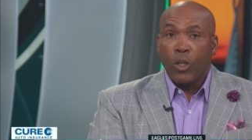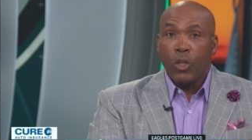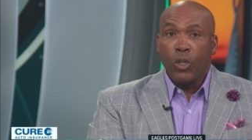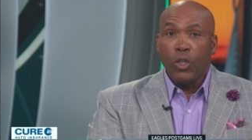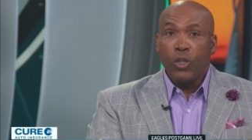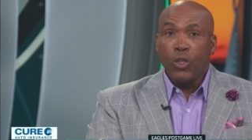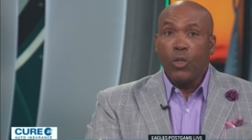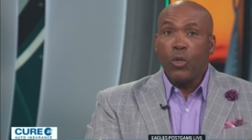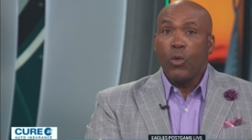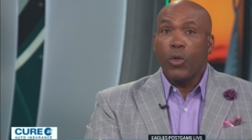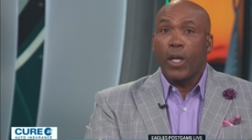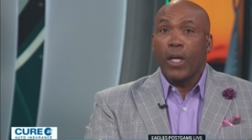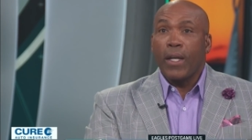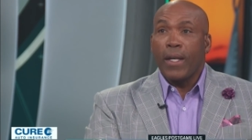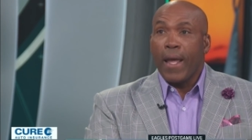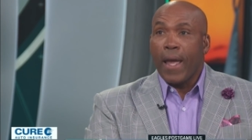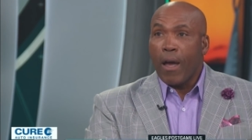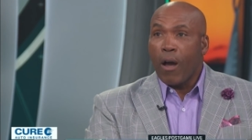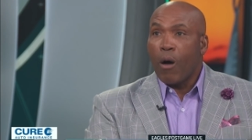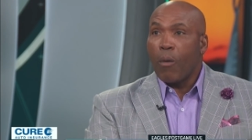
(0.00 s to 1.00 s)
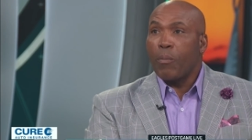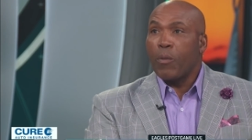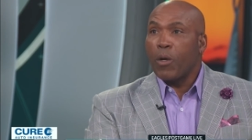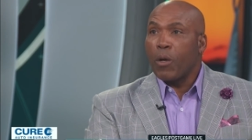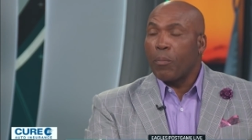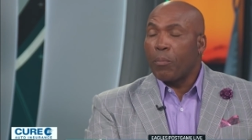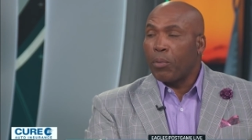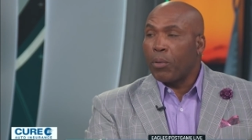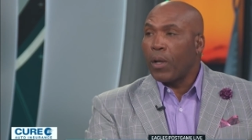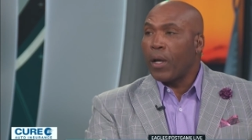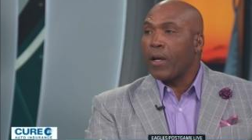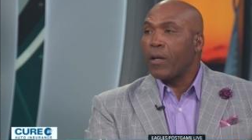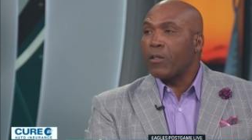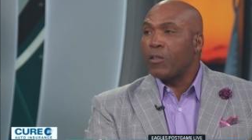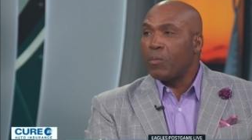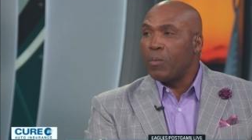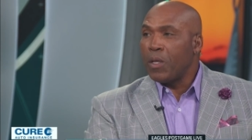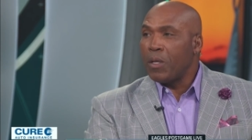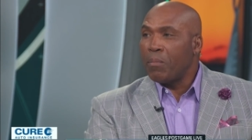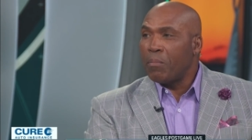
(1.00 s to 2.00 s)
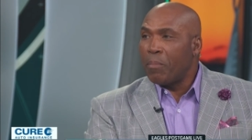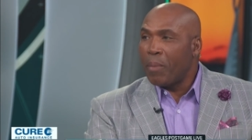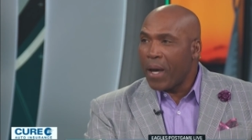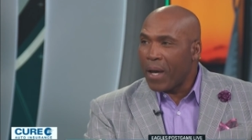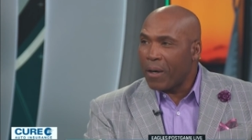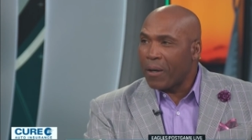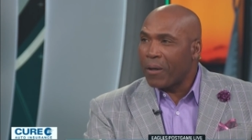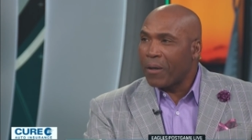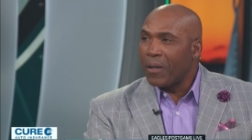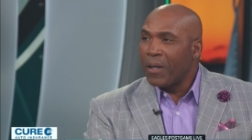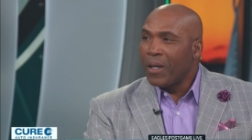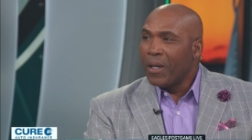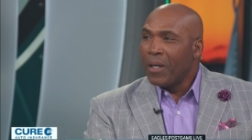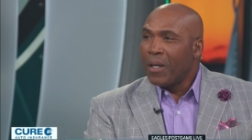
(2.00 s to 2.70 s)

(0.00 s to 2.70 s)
you can help your players be better